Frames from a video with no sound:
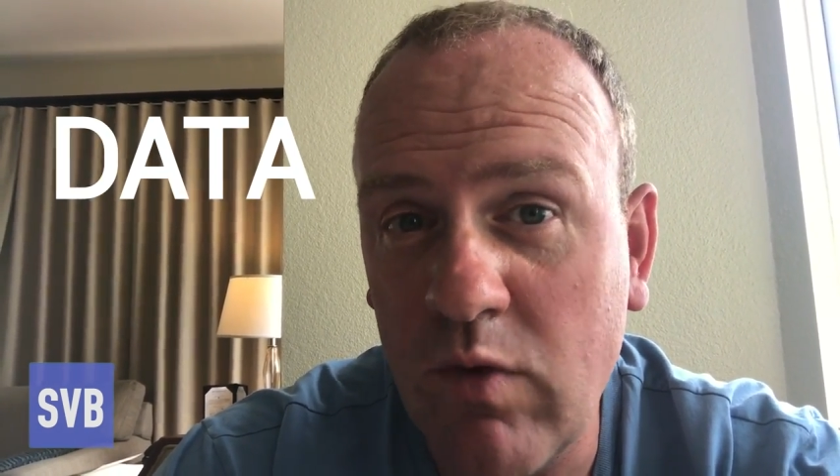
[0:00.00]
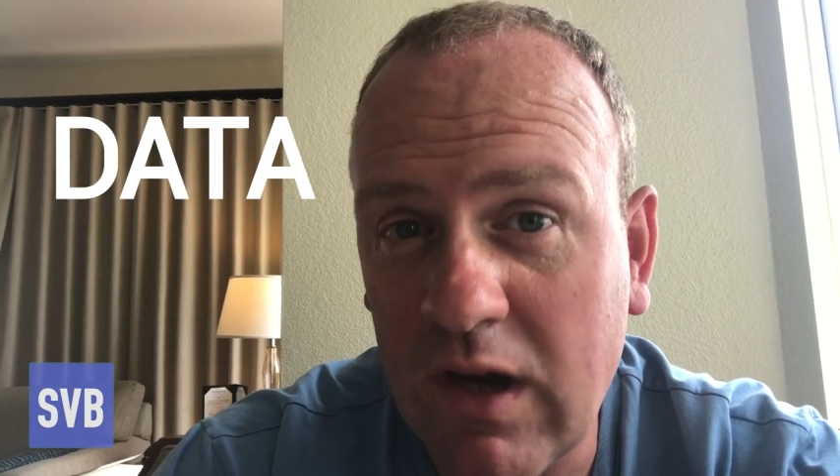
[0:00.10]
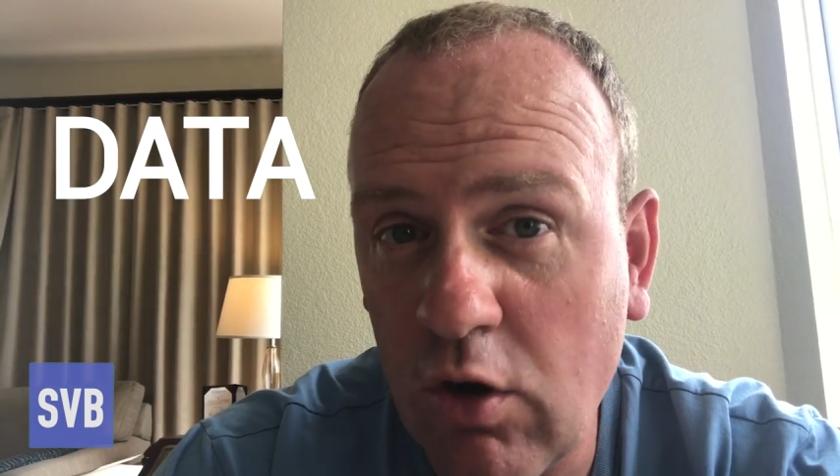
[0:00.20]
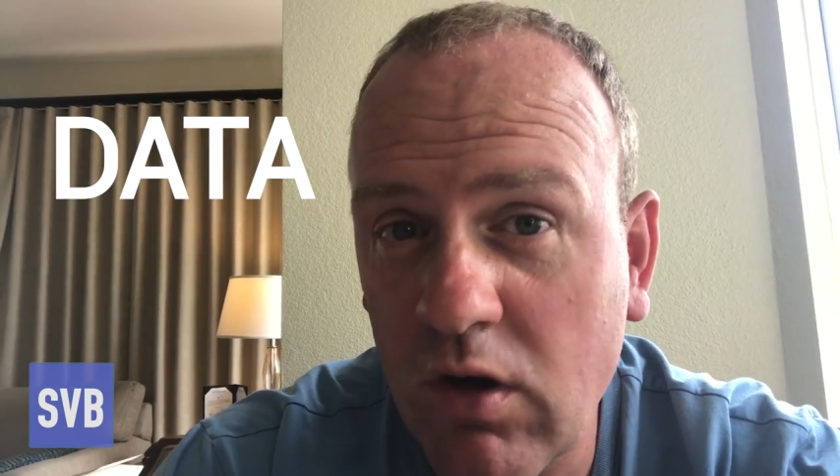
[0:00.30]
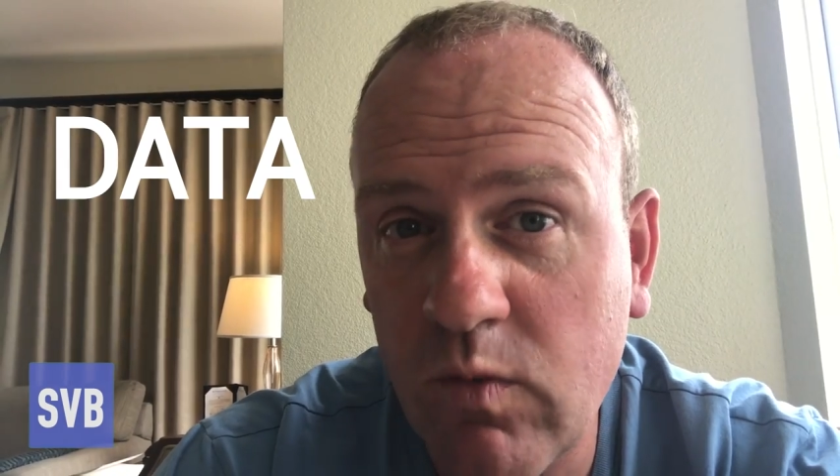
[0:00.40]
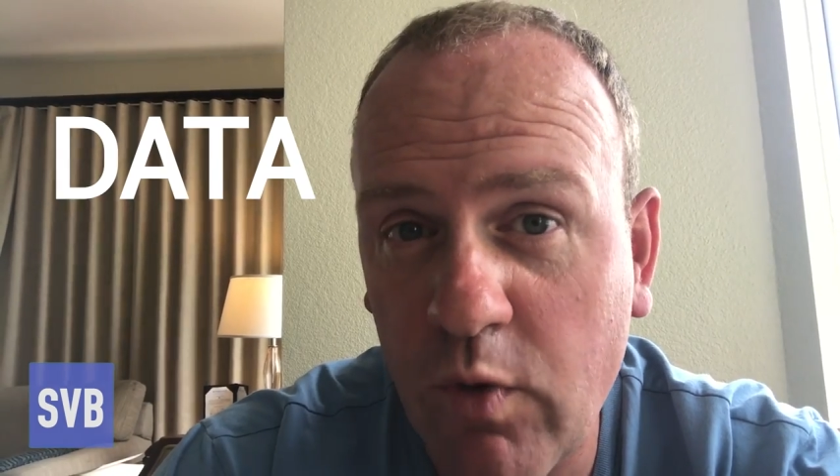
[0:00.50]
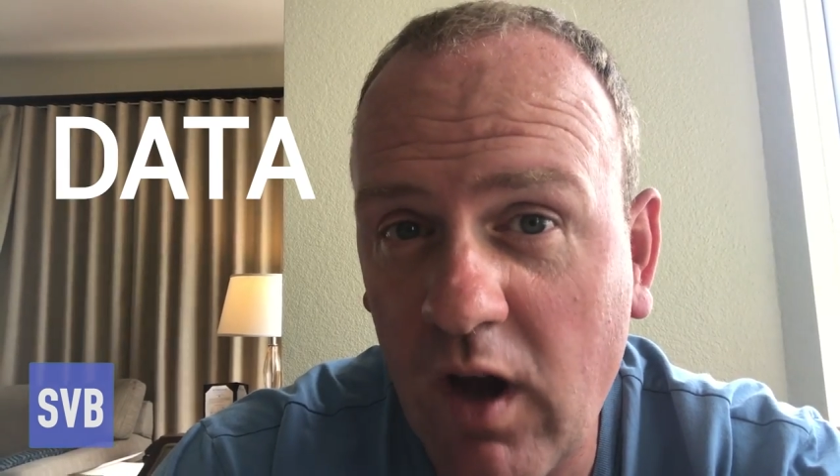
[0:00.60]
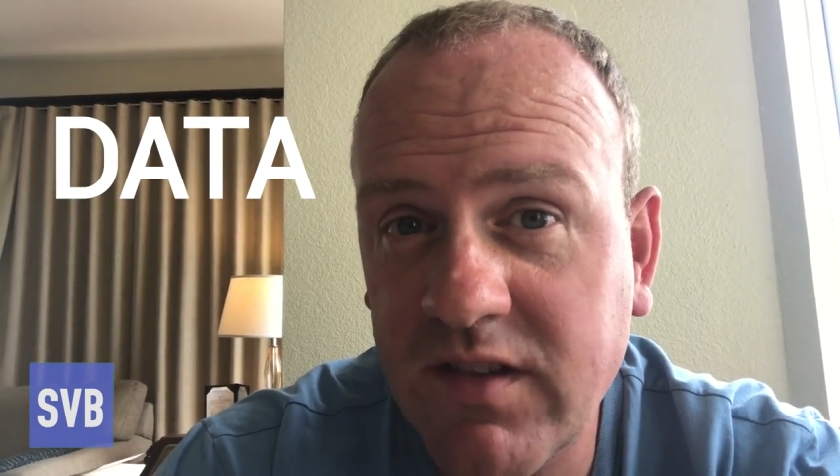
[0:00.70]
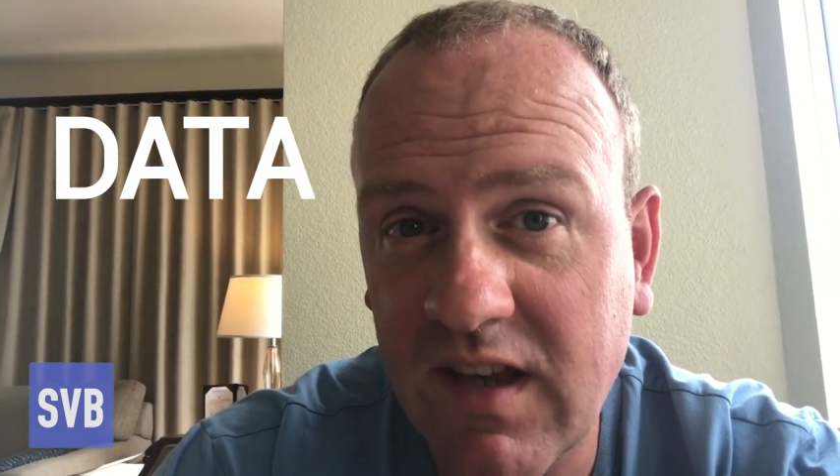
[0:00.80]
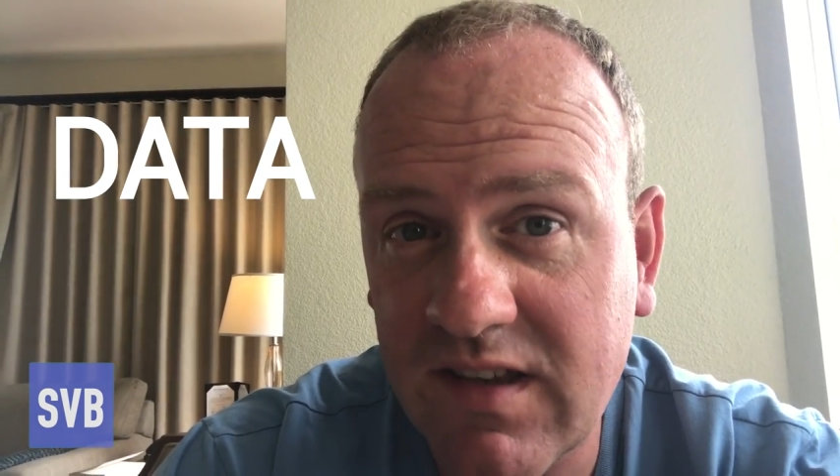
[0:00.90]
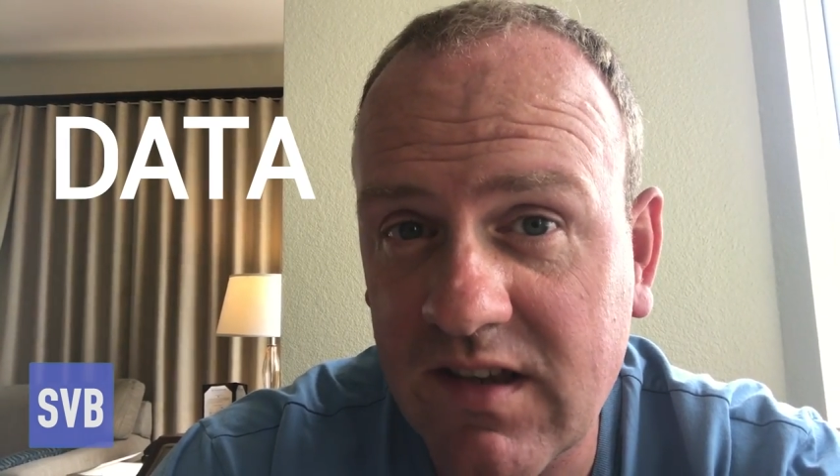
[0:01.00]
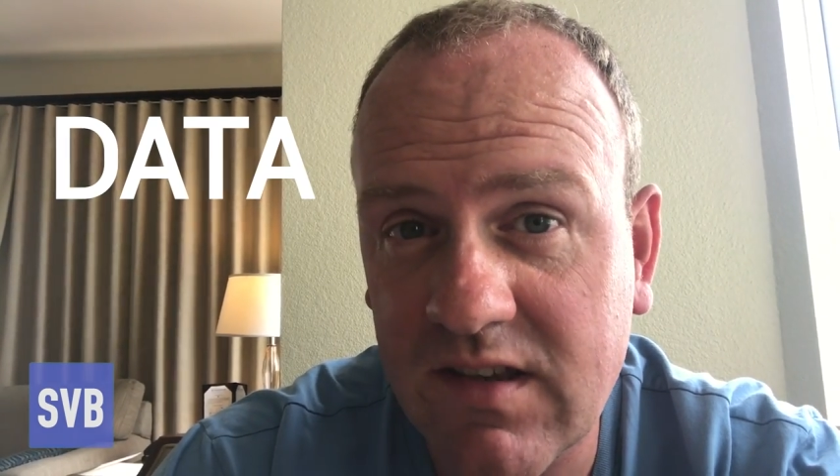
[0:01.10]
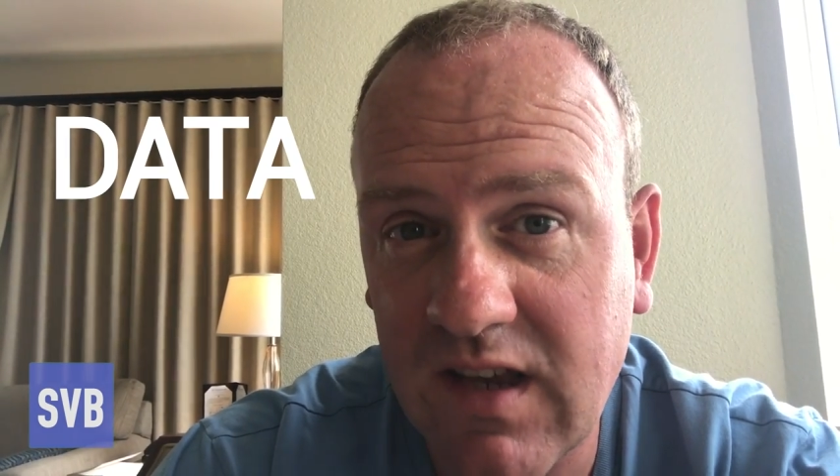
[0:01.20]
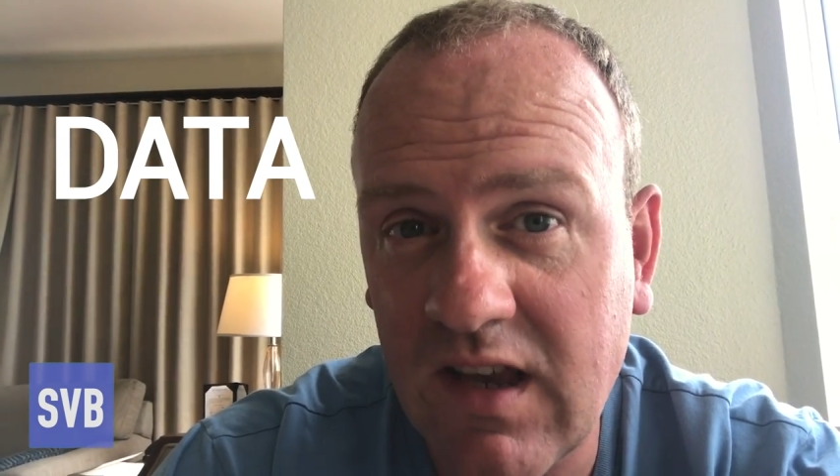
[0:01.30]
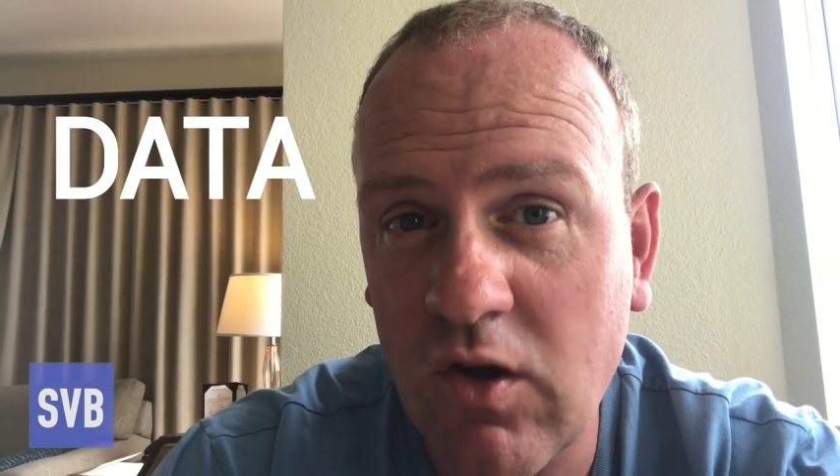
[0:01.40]
recurrent
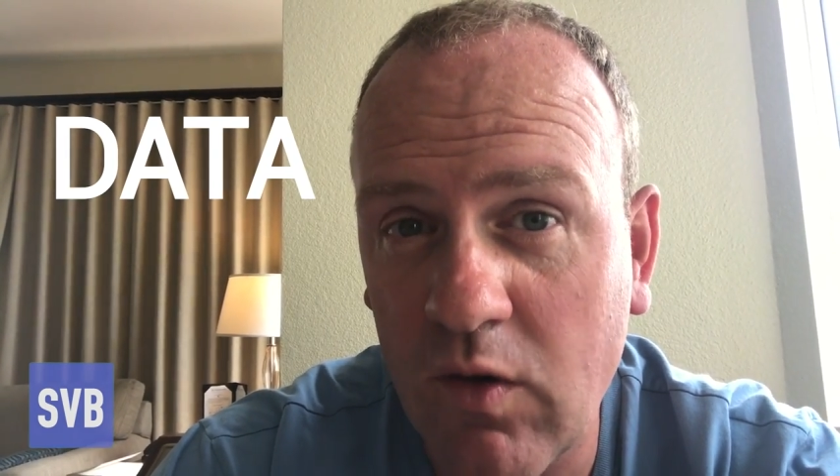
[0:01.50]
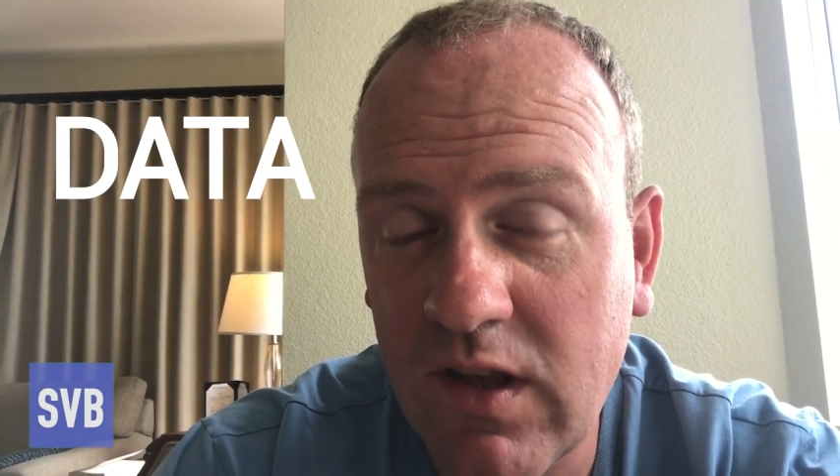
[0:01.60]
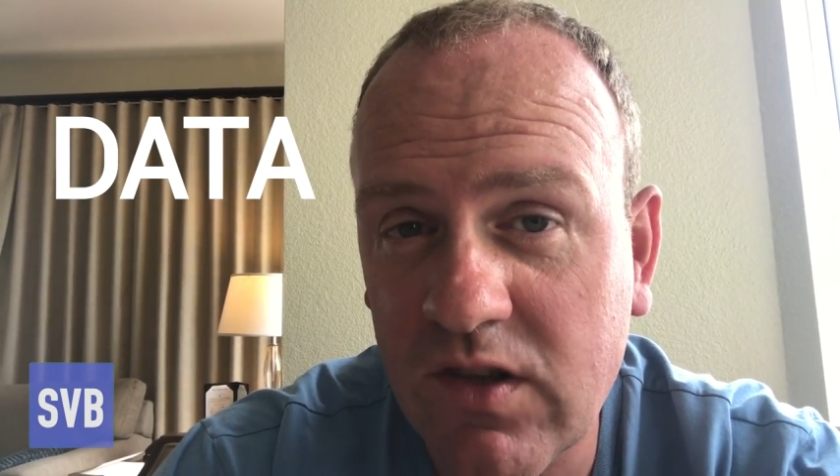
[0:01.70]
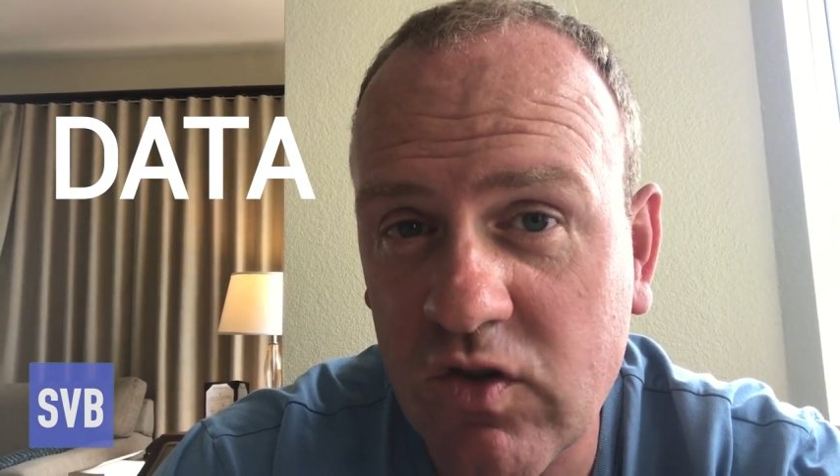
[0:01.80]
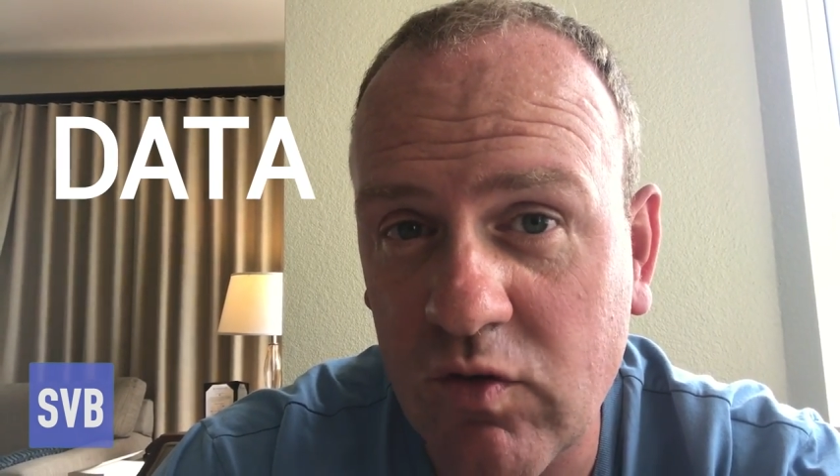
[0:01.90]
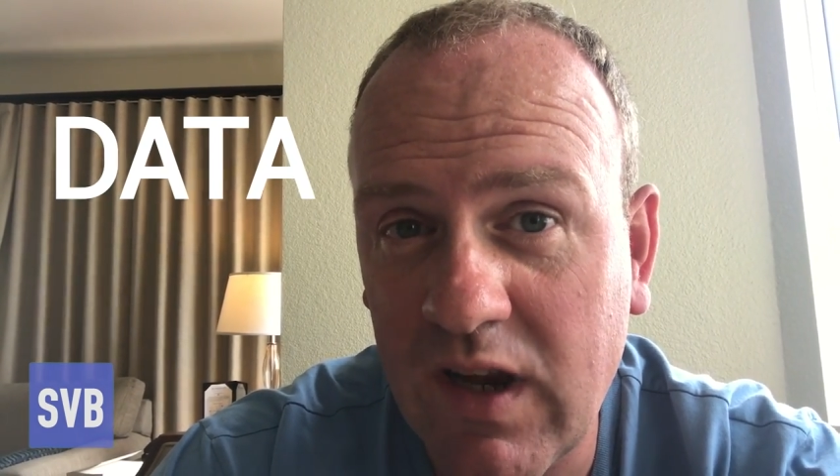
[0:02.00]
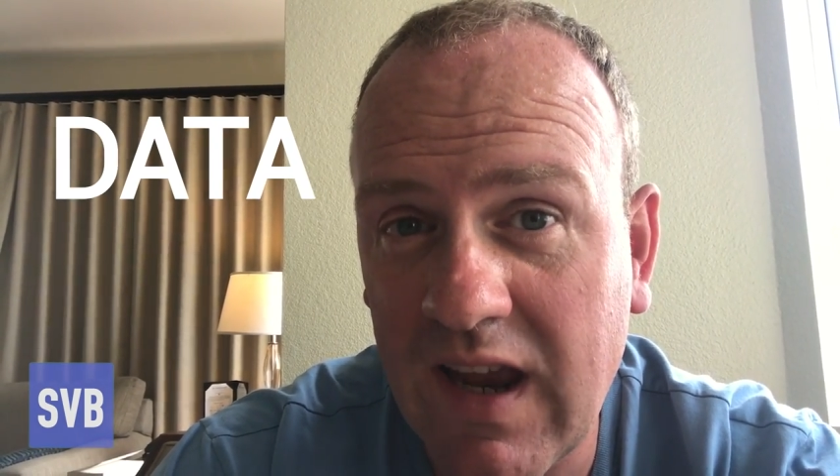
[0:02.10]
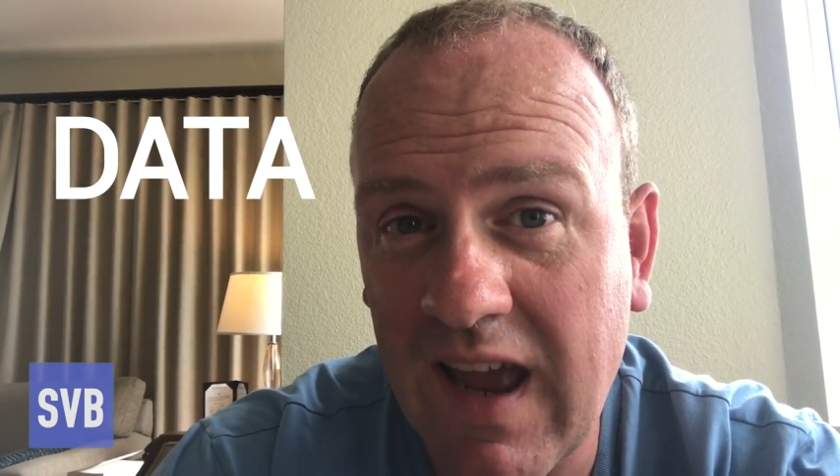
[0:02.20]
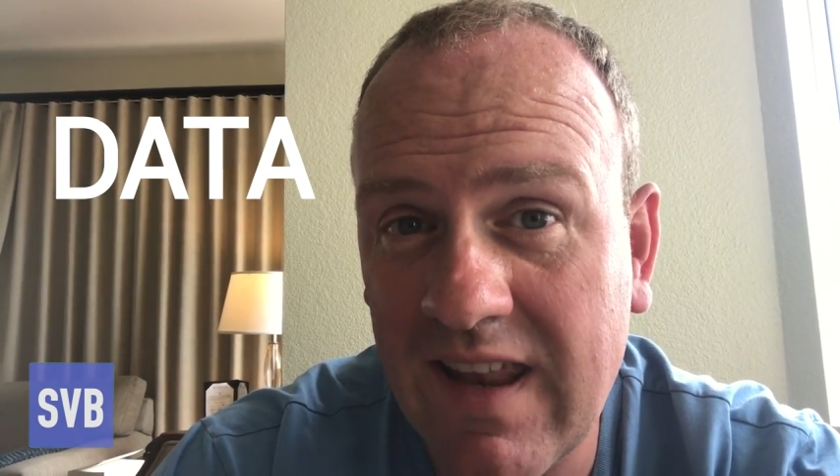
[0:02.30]
processes in your industry